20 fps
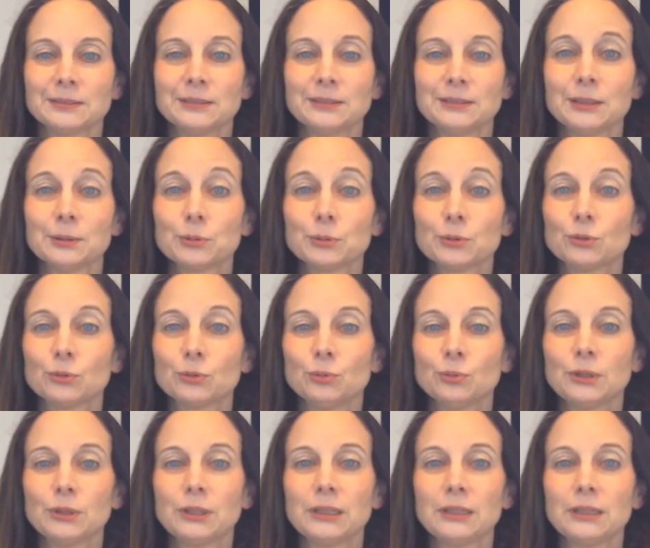Number
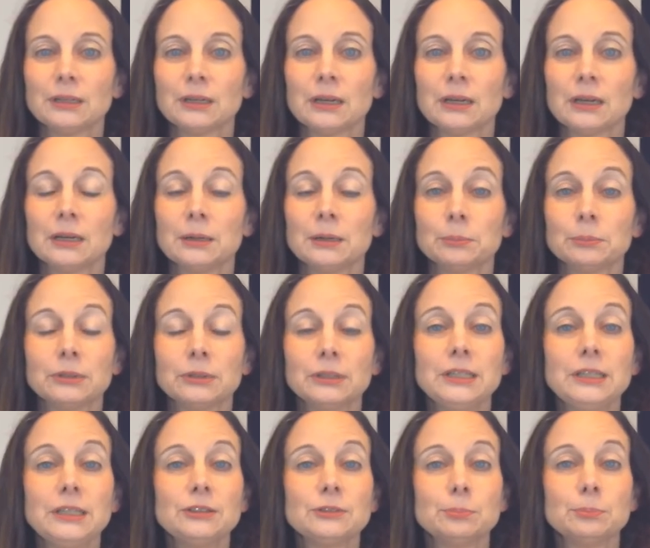3,
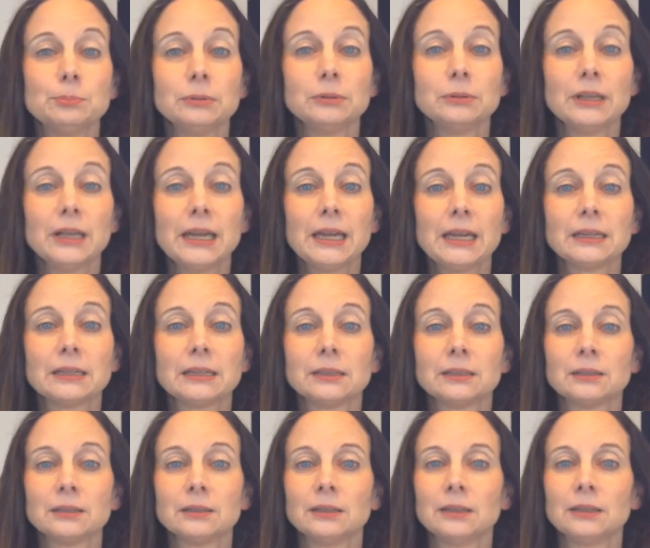please
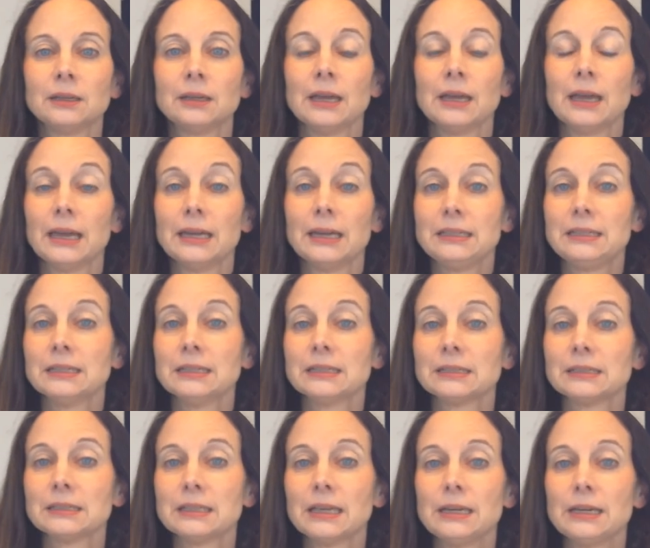blank
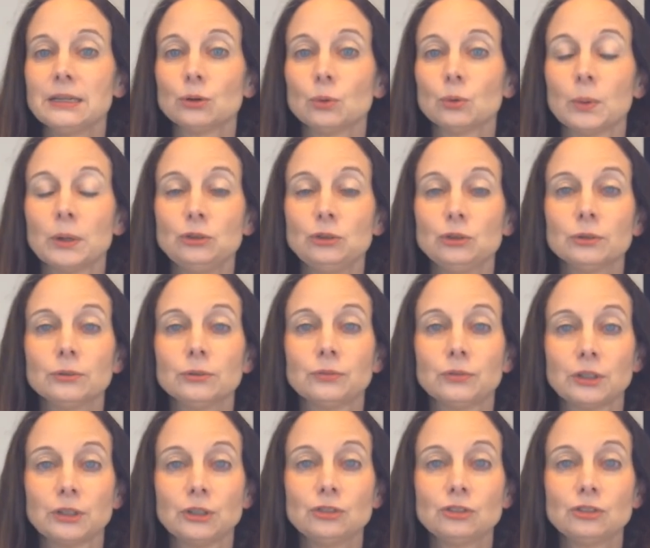again later when you're
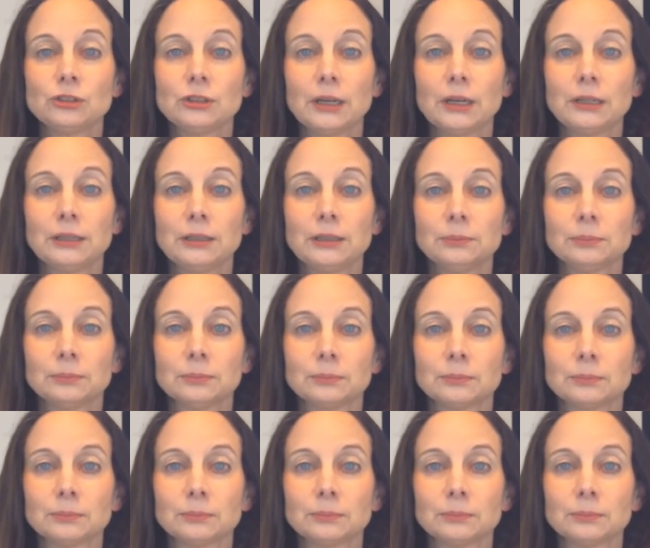finished studying.